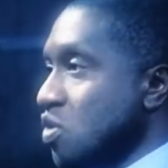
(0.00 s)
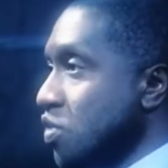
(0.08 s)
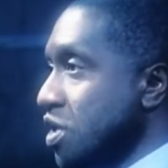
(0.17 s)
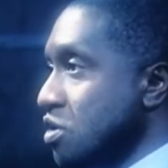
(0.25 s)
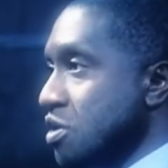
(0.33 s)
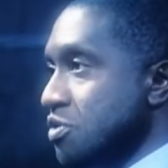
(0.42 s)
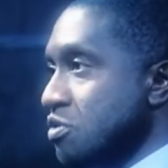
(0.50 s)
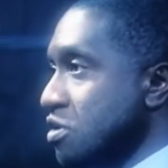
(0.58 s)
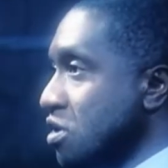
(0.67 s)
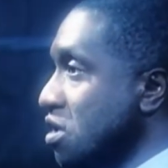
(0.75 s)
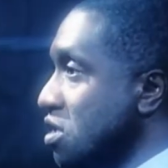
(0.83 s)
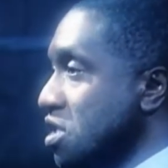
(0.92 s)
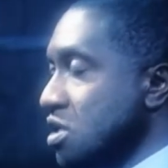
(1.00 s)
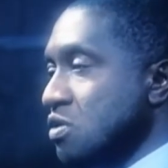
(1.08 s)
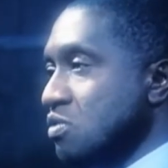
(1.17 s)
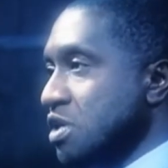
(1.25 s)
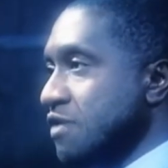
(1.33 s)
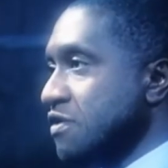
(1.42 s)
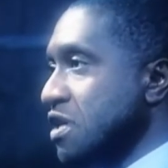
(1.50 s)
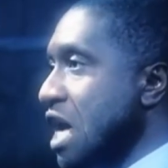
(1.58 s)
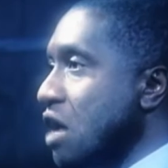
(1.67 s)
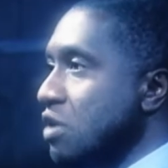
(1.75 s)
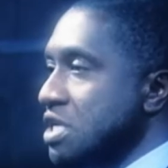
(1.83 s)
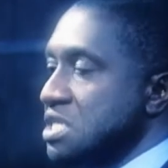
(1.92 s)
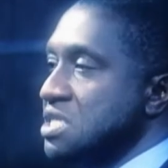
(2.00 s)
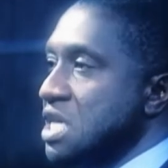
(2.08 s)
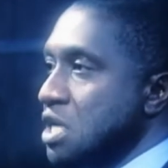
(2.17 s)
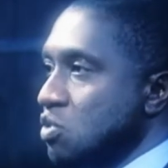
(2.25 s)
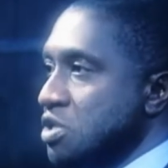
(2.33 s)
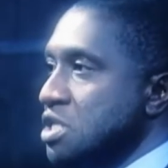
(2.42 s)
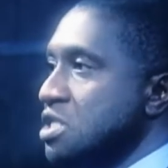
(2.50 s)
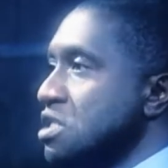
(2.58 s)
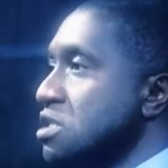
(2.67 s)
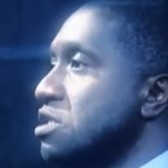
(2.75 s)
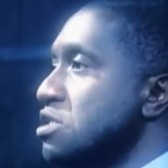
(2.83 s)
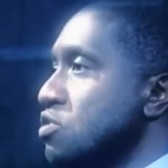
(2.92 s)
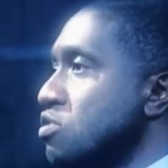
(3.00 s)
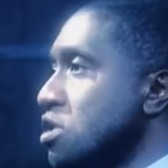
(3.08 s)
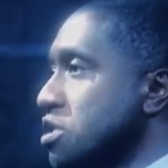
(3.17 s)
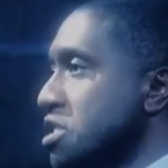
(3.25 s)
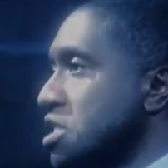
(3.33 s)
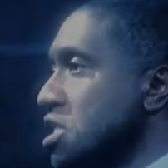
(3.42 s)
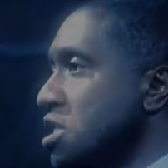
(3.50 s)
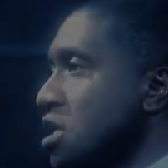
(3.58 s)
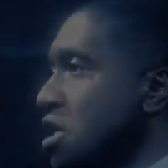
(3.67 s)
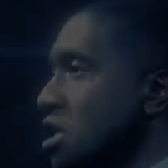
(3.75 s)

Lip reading: one way or another on a colleague or whatever. Now I say what it is in all honesty